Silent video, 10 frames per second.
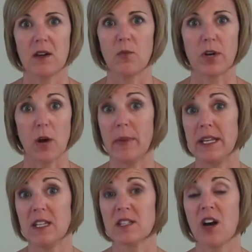what our
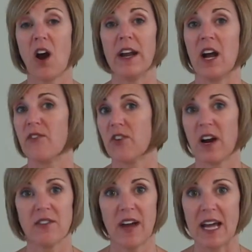opinions are and offer
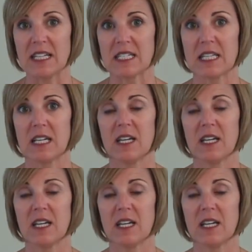our advice.